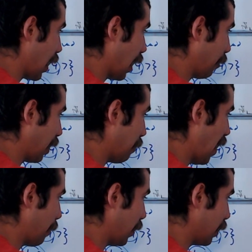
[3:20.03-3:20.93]
and we can
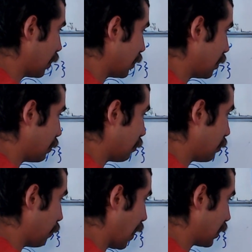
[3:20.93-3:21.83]
map it
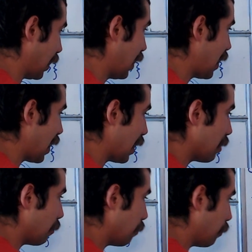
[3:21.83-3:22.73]
back to
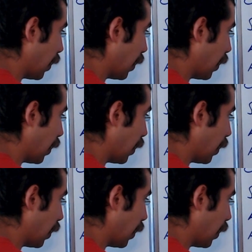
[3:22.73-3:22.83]
E